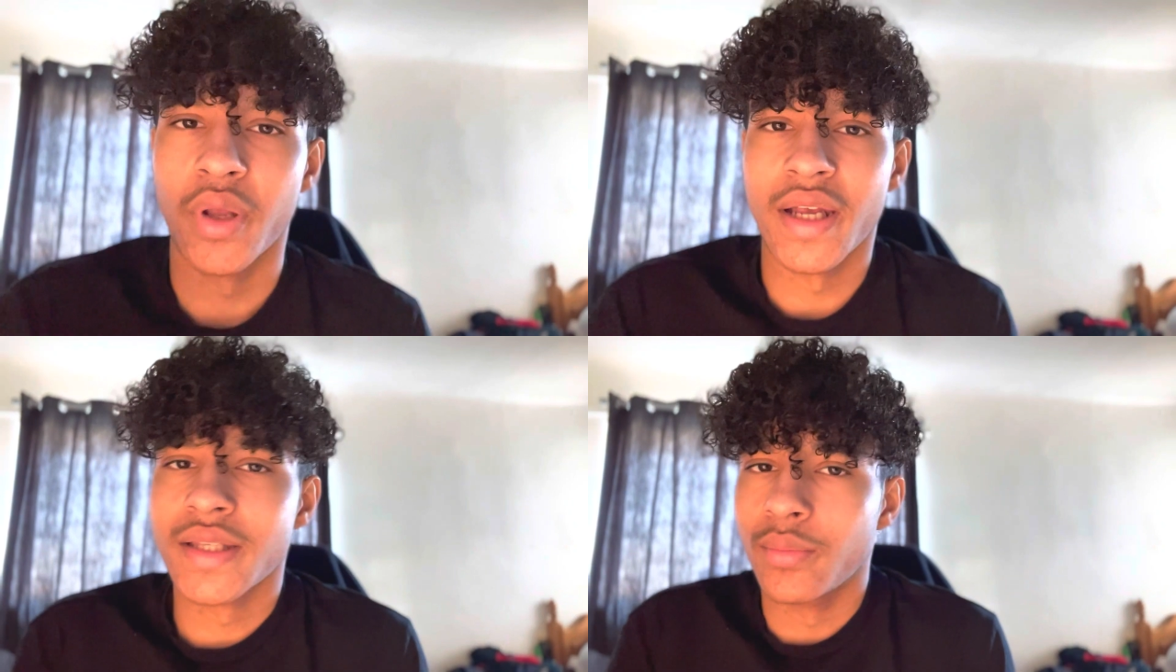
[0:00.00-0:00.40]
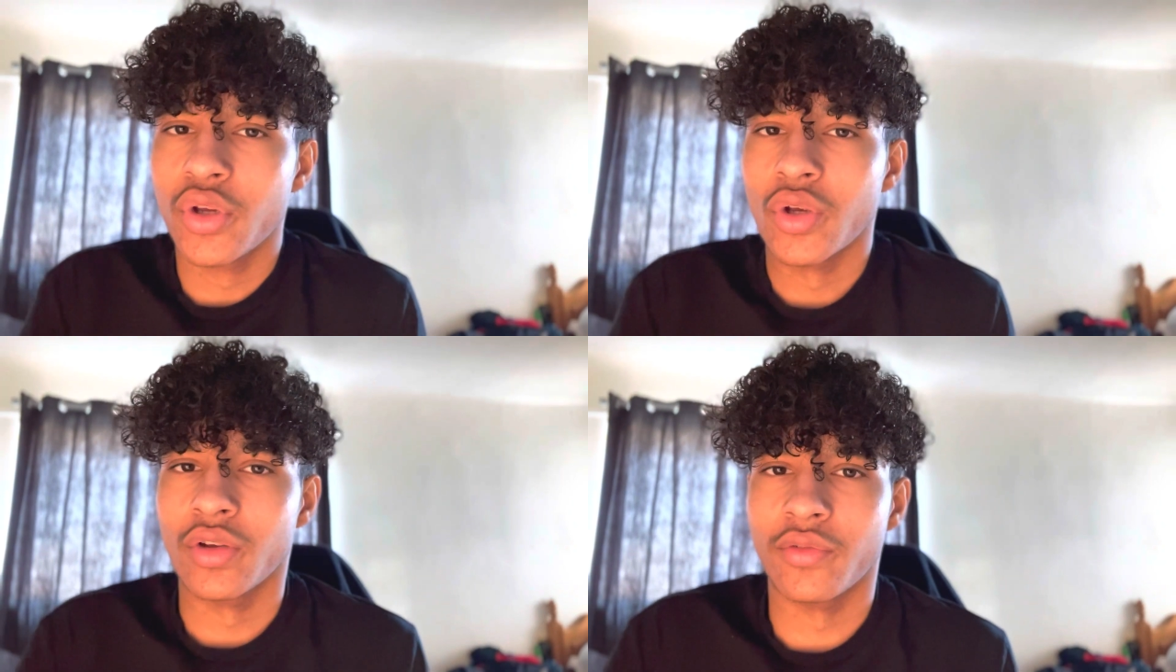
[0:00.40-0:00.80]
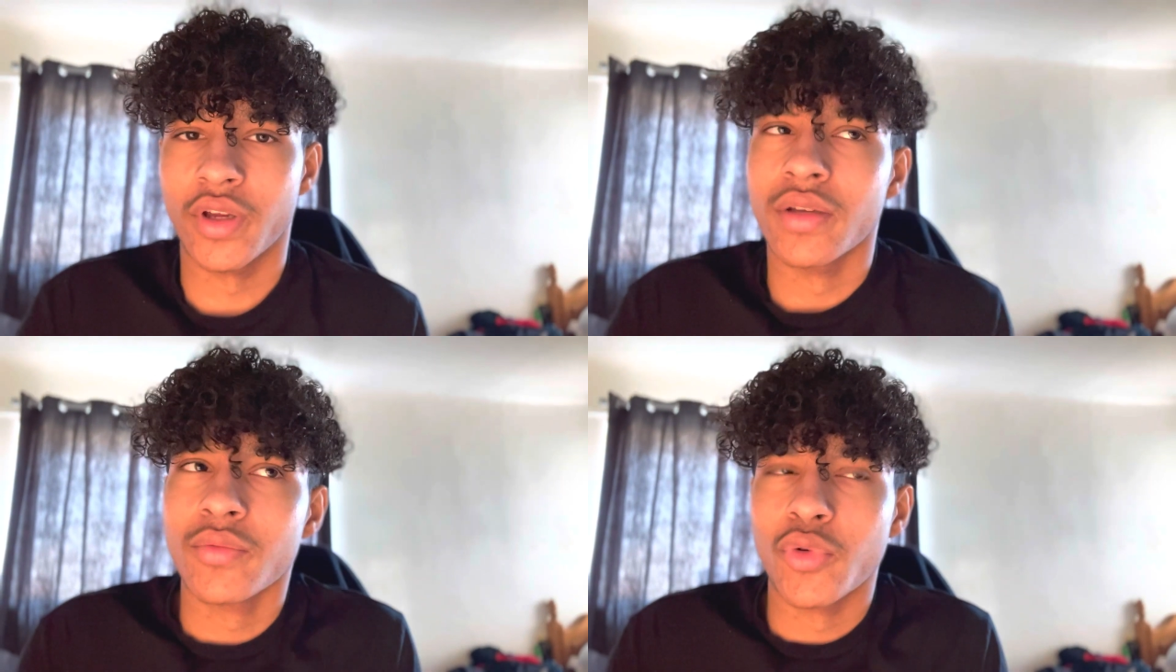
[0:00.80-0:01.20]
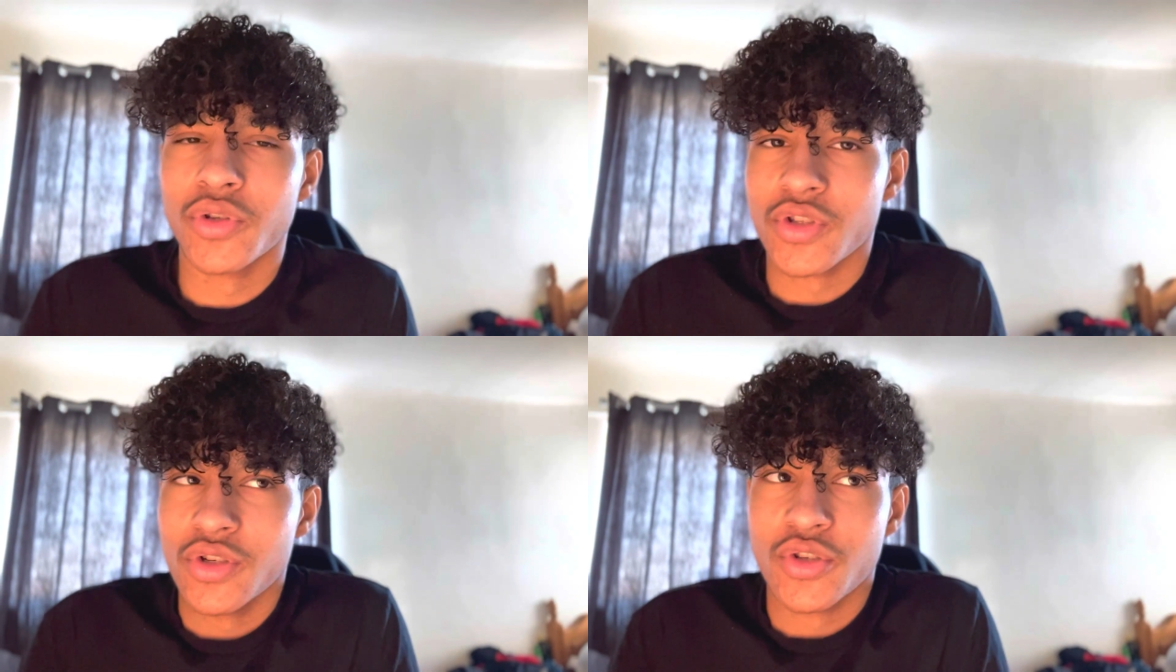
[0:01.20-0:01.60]
that's the beauty of it.
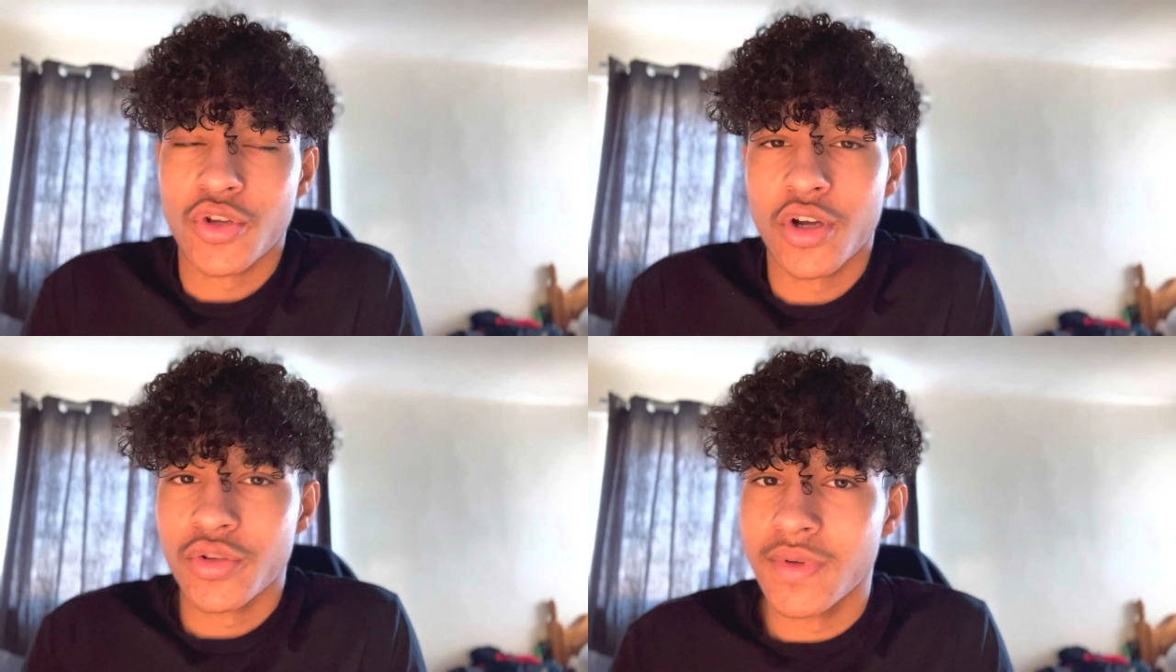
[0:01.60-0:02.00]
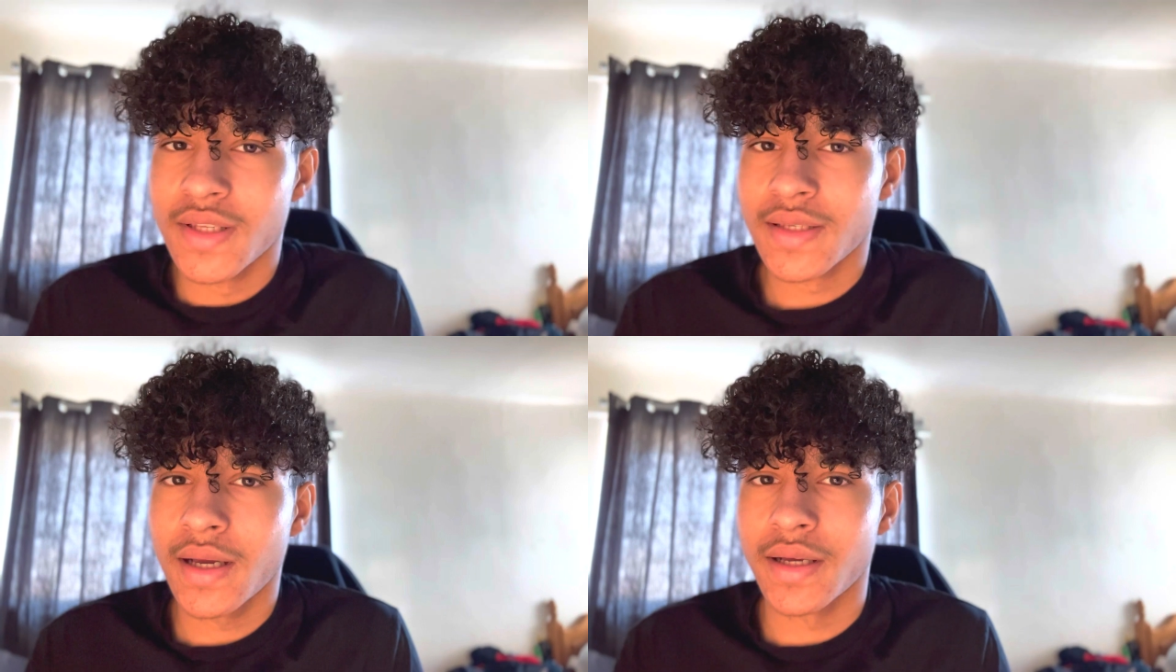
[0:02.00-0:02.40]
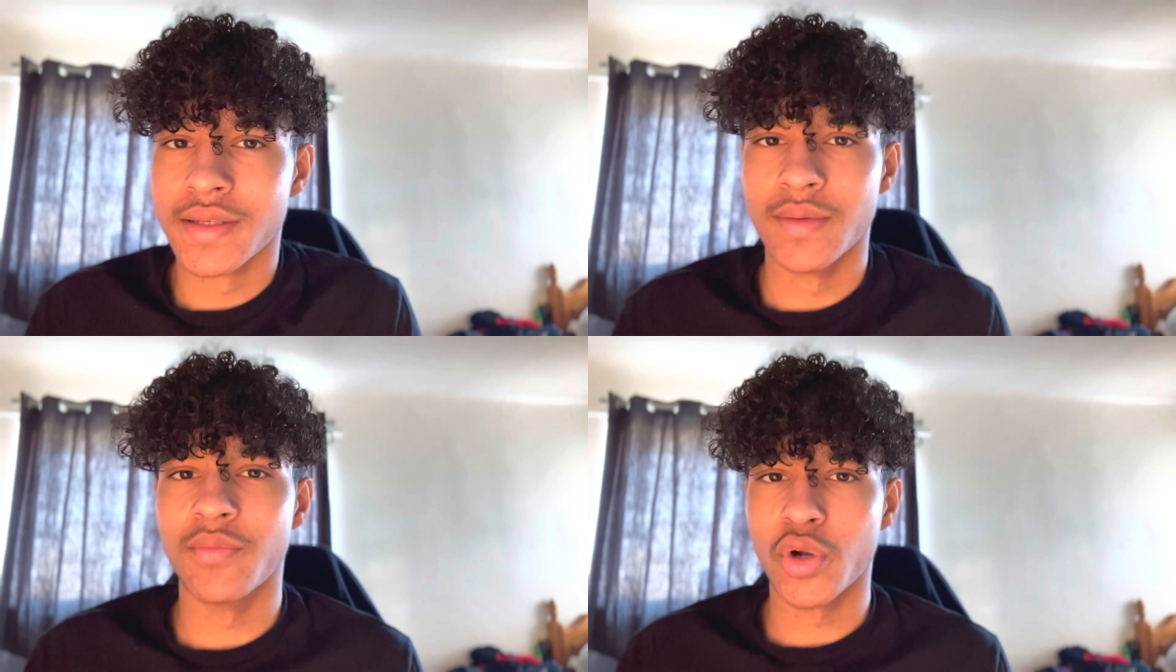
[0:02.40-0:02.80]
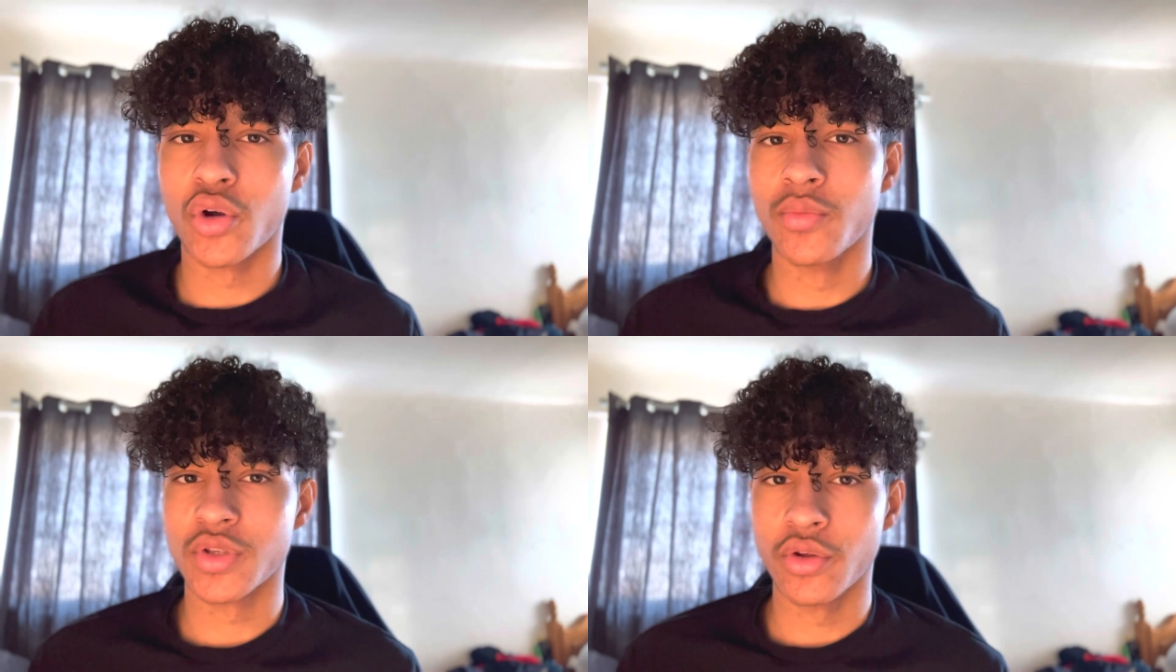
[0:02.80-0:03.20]
Once you start doing these tasks, it
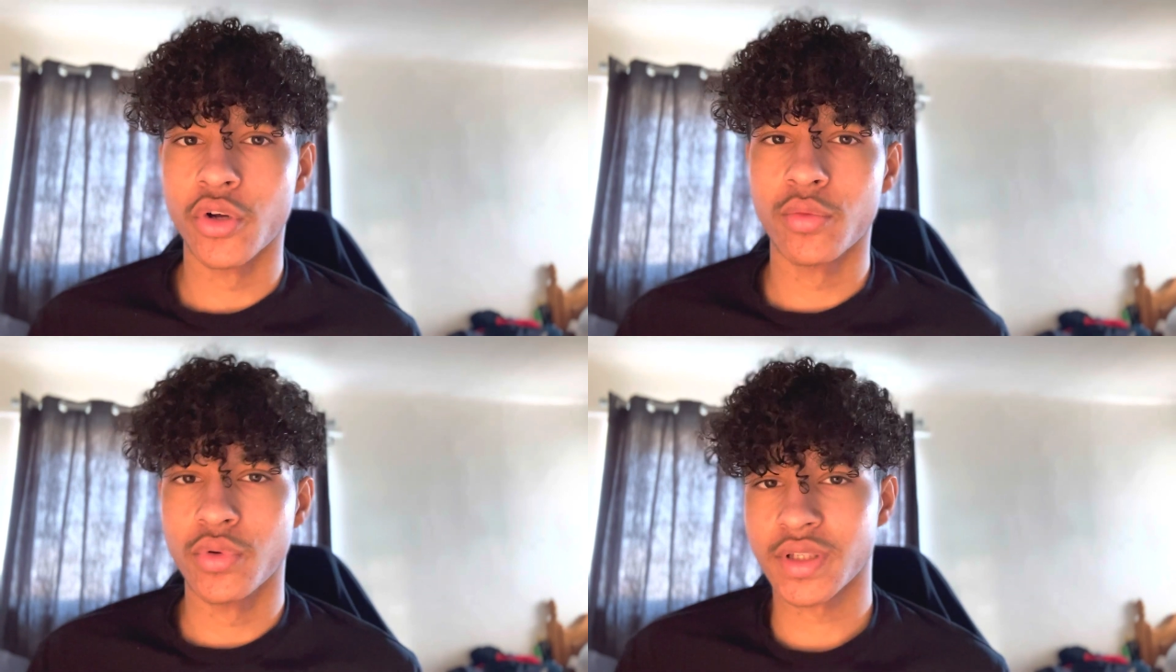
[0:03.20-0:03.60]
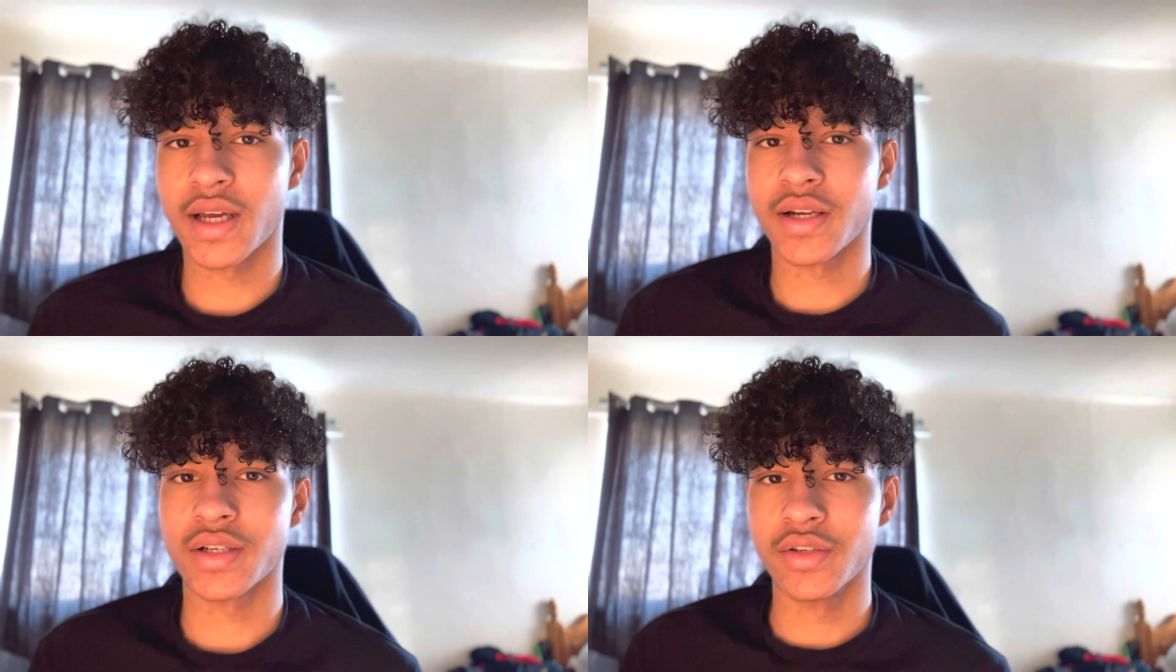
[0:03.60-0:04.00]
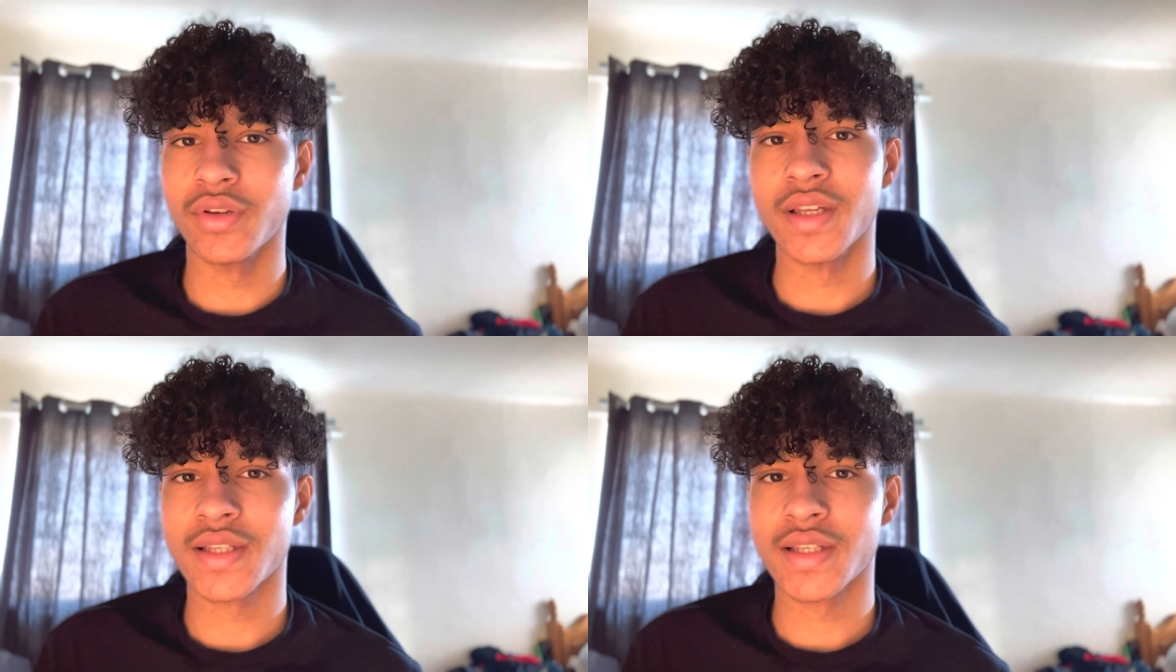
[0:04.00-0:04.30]
becomes the normal to actually do these